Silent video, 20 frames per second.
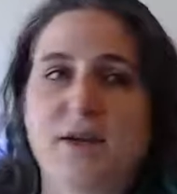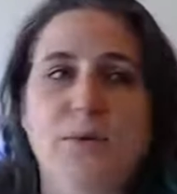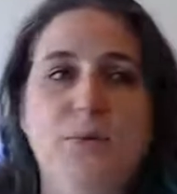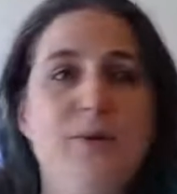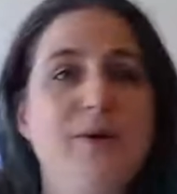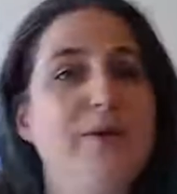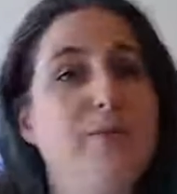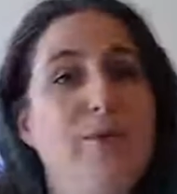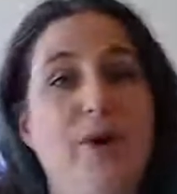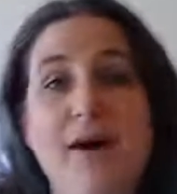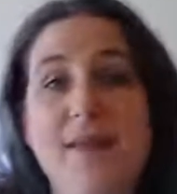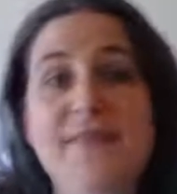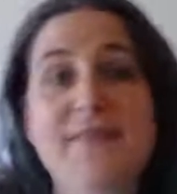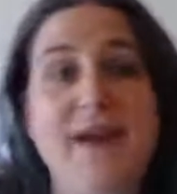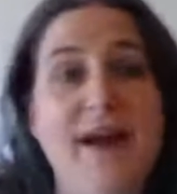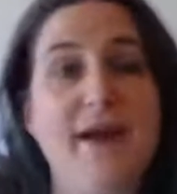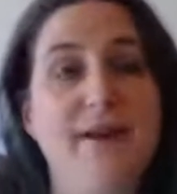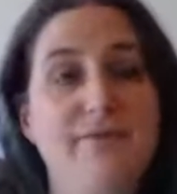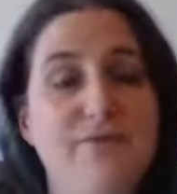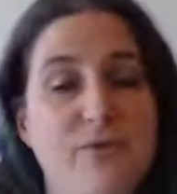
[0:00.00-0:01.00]
we want
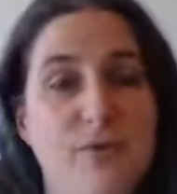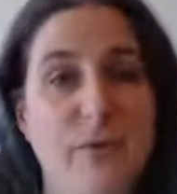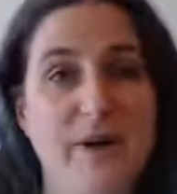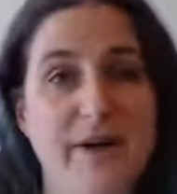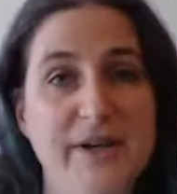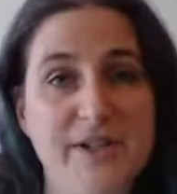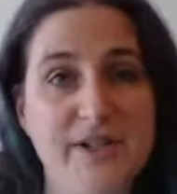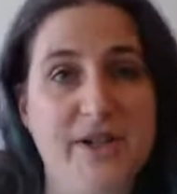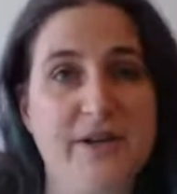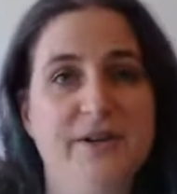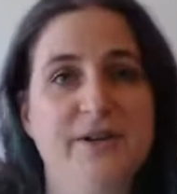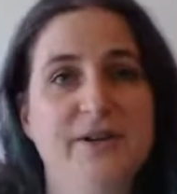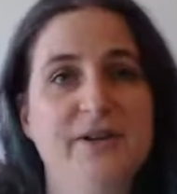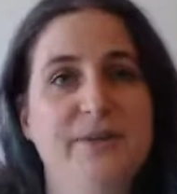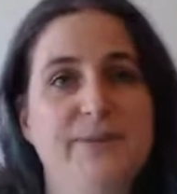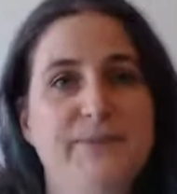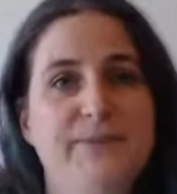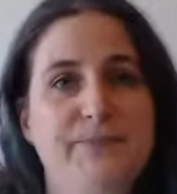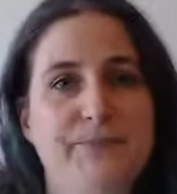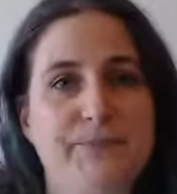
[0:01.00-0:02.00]
that for each
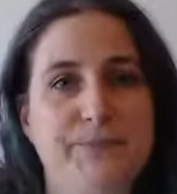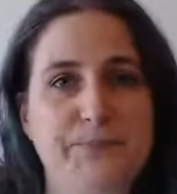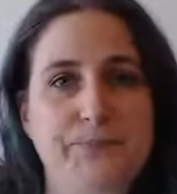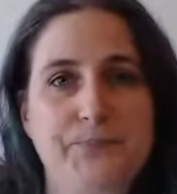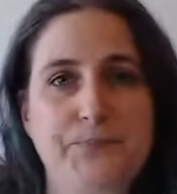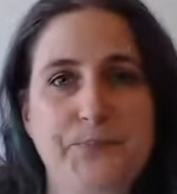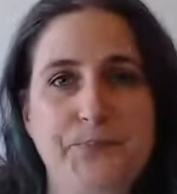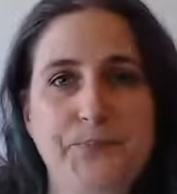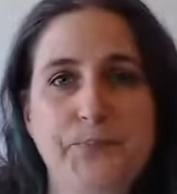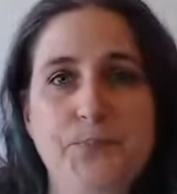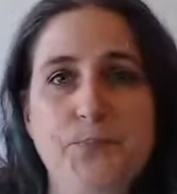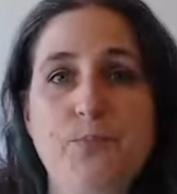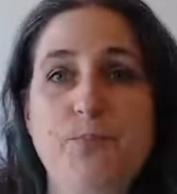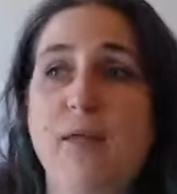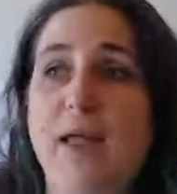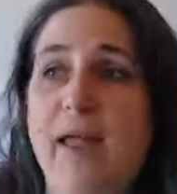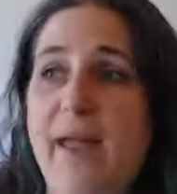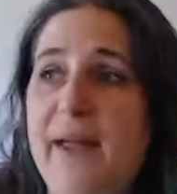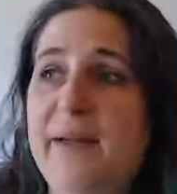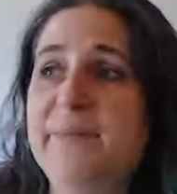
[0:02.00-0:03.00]
other,
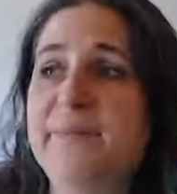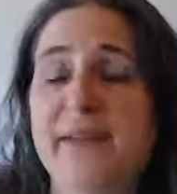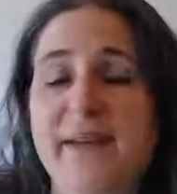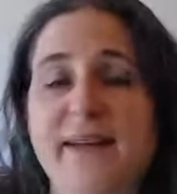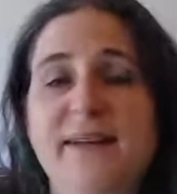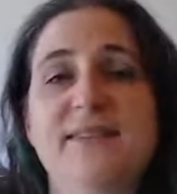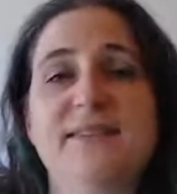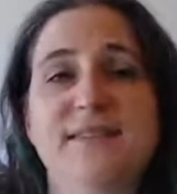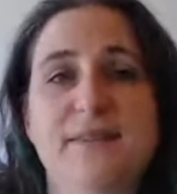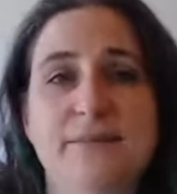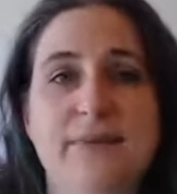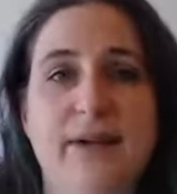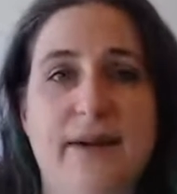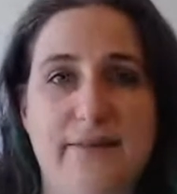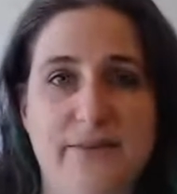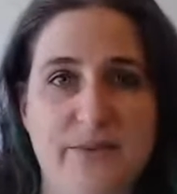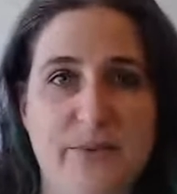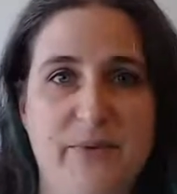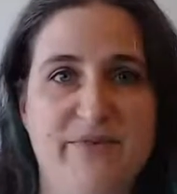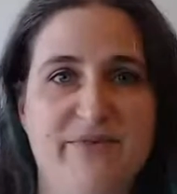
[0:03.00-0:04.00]
and because
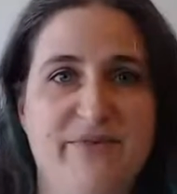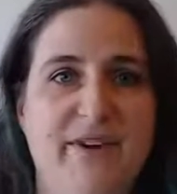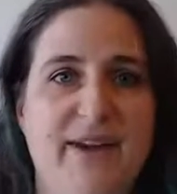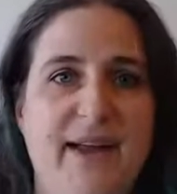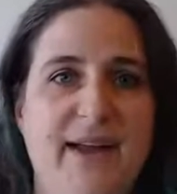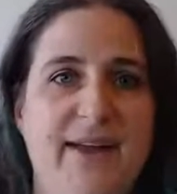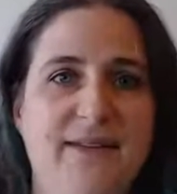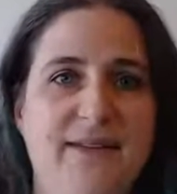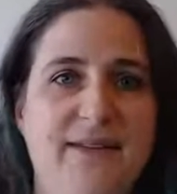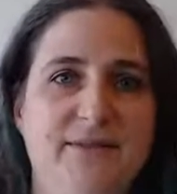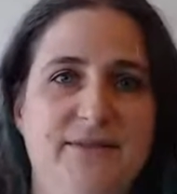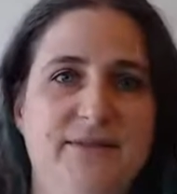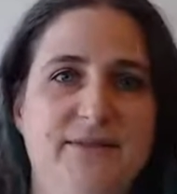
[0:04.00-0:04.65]
sometimes we forget.